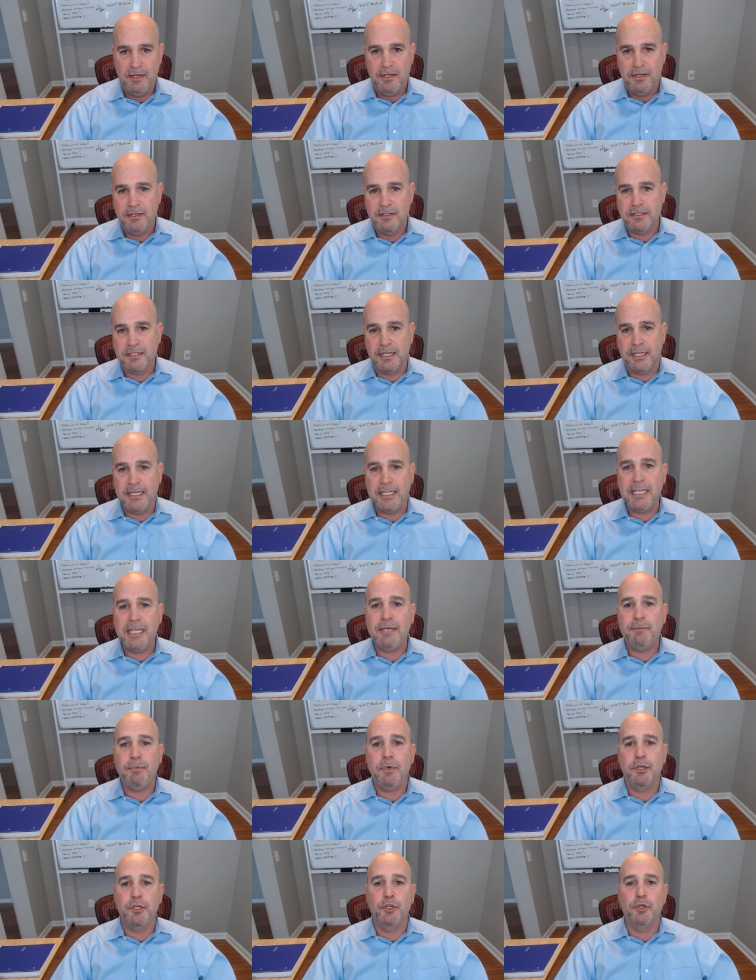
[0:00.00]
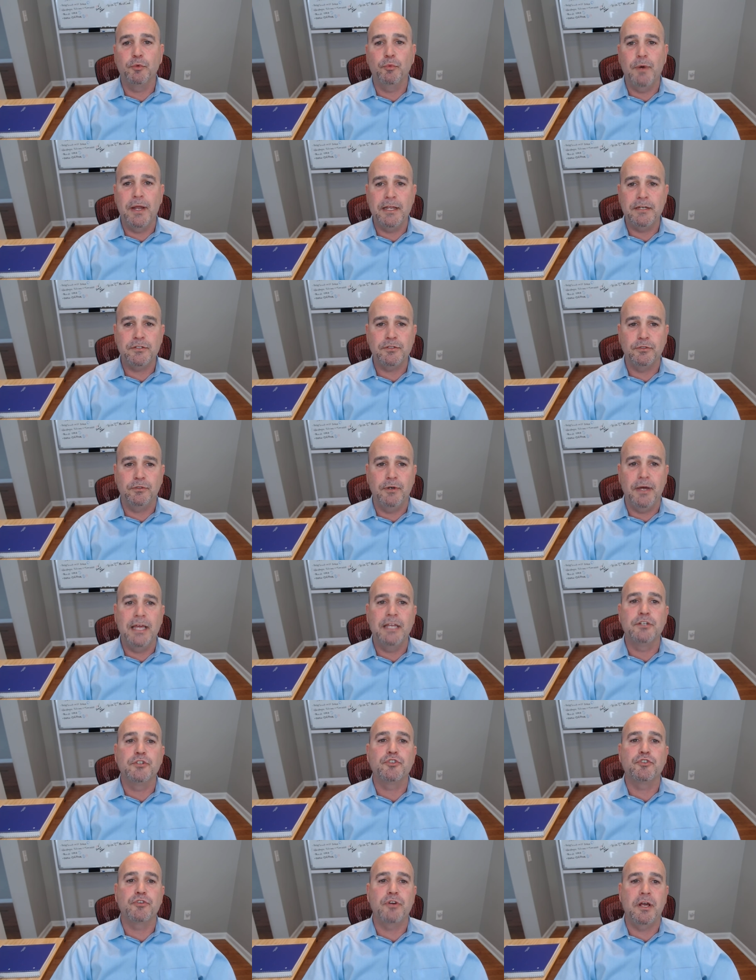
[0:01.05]
to keep your rental and
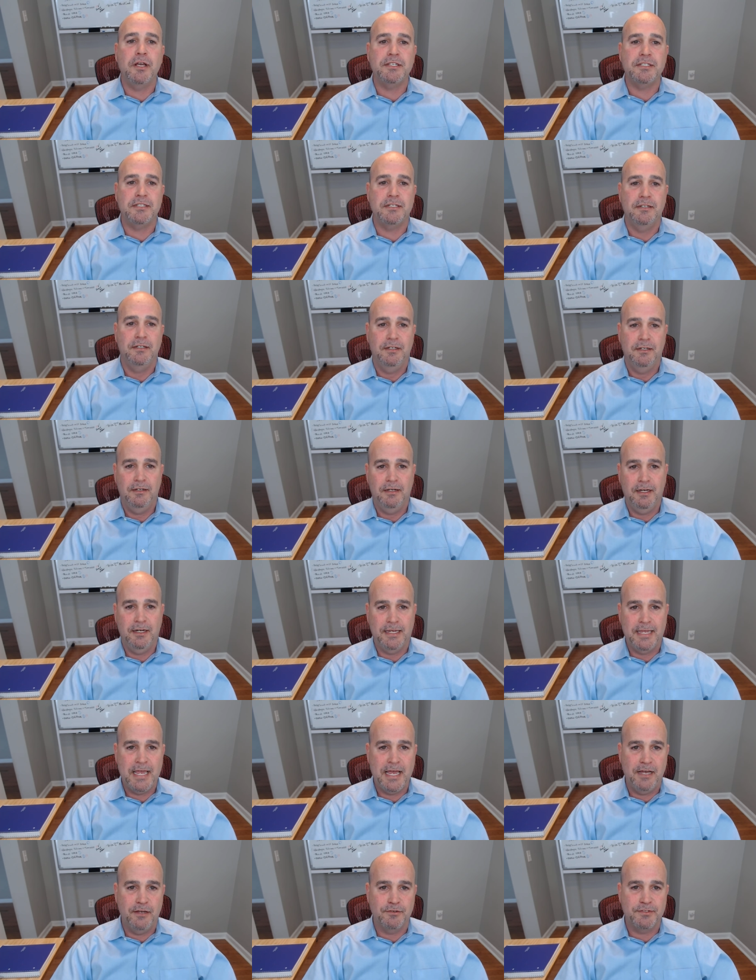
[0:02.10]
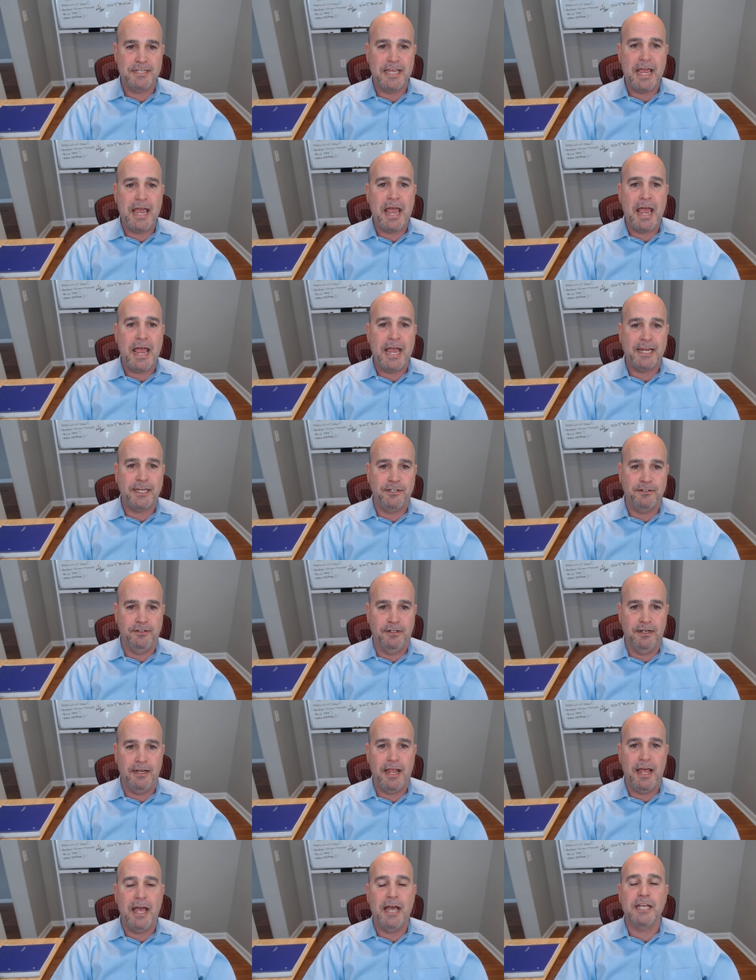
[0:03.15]
trust accounts
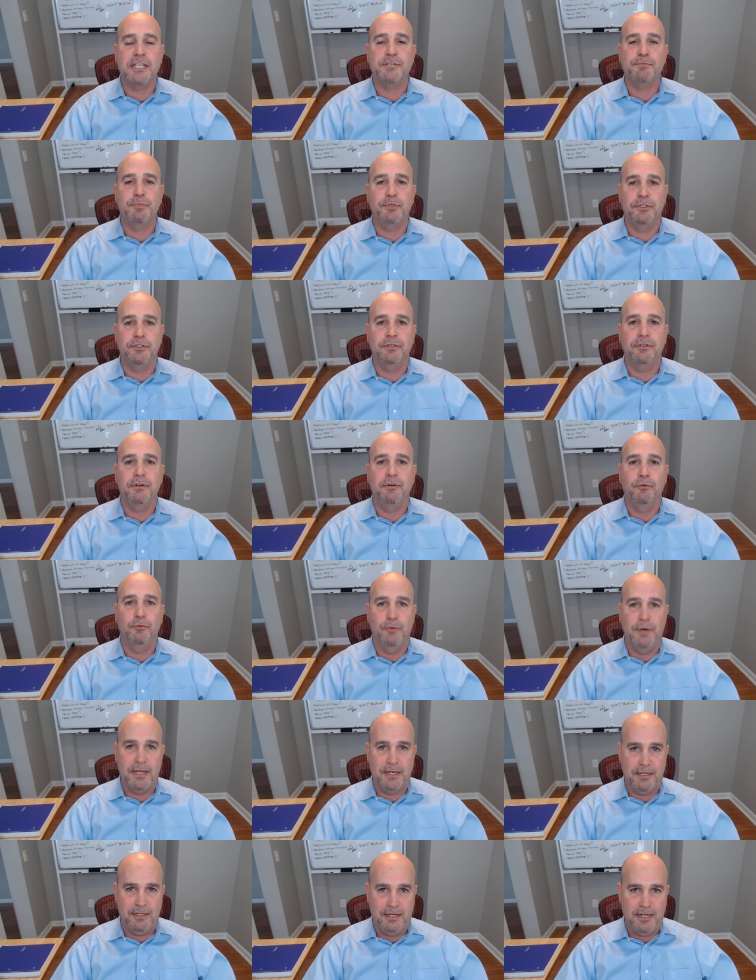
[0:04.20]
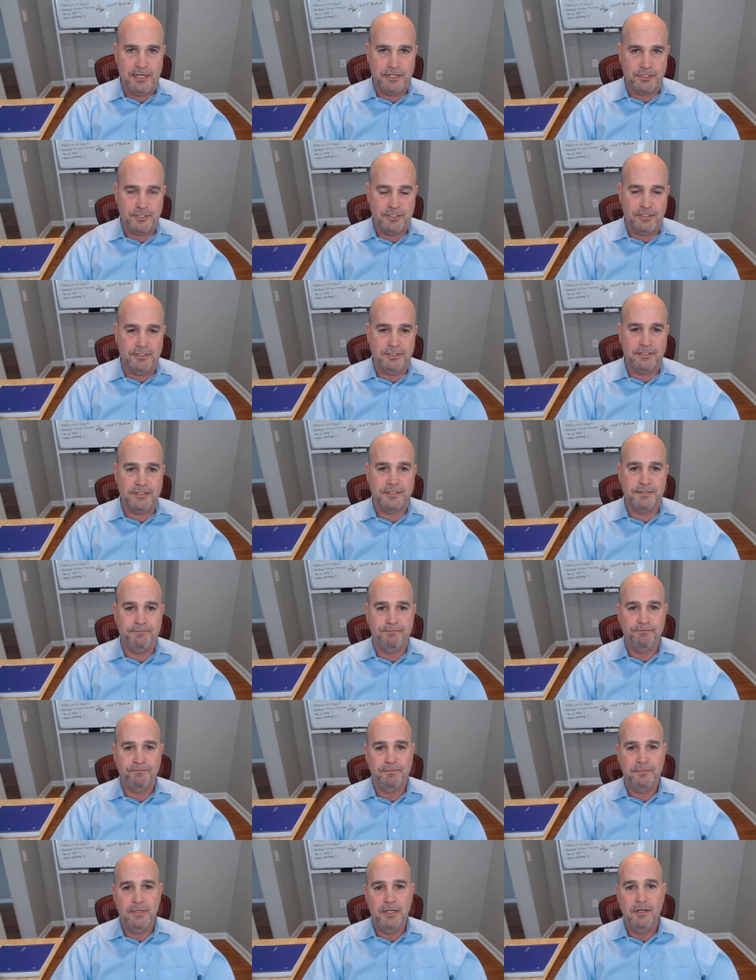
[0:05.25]
accurate as per regulations.
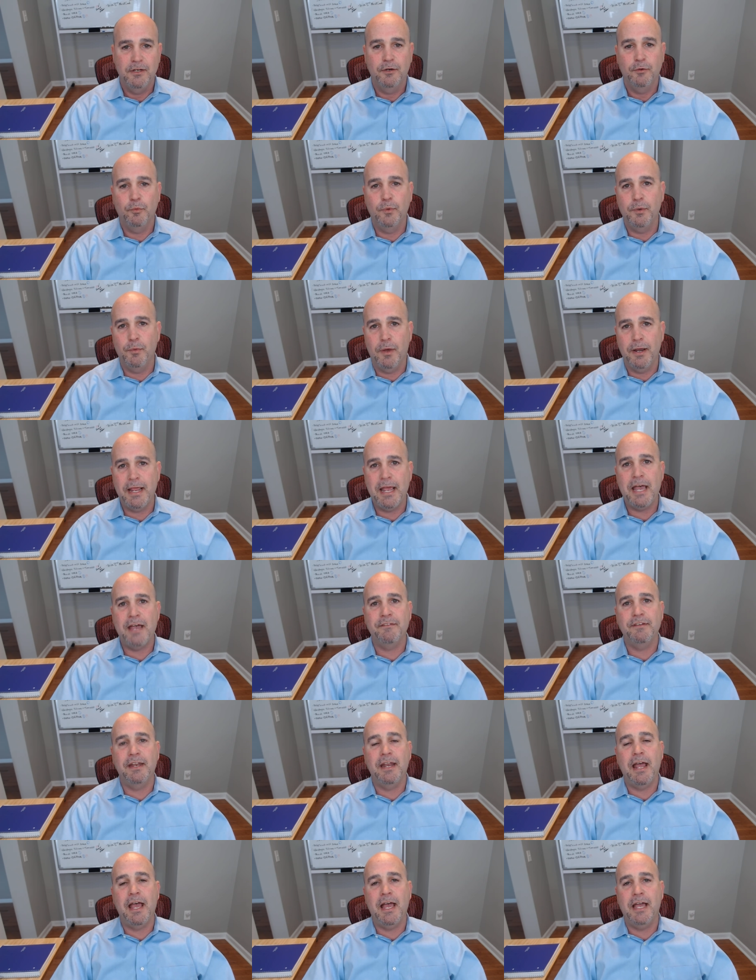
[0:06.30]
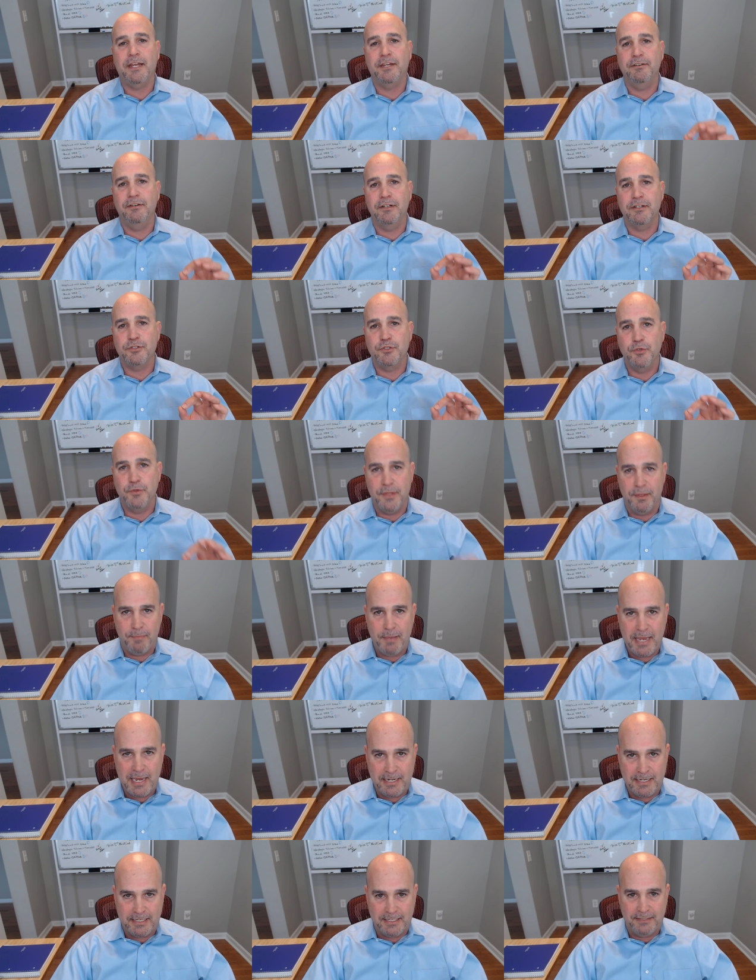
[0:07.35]
We want to have it accurate to the
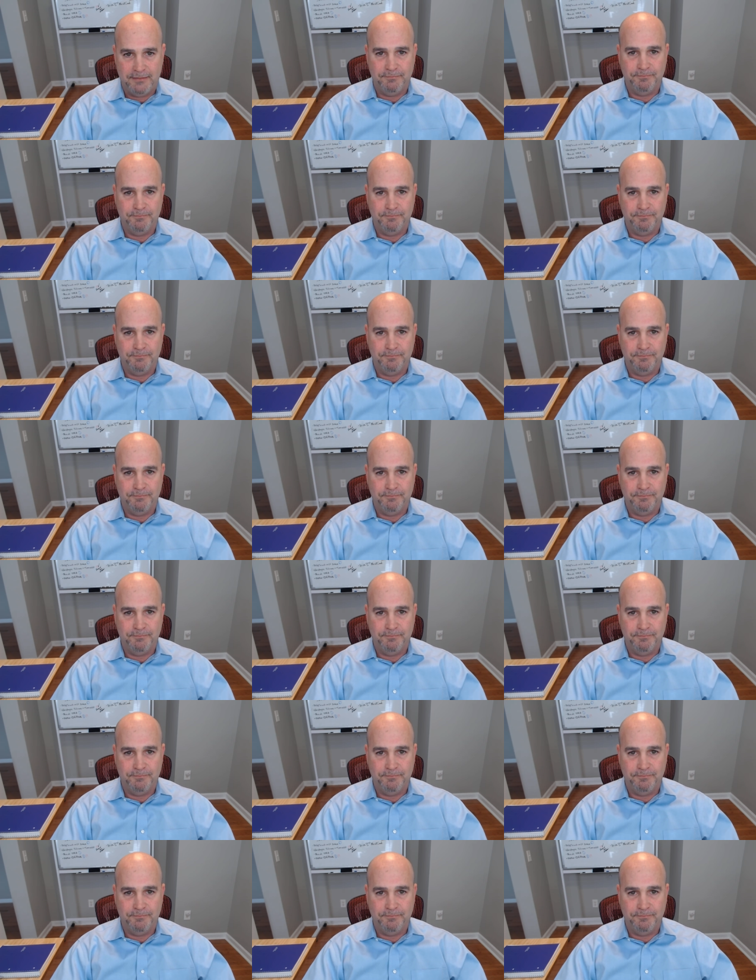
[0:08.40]
penny.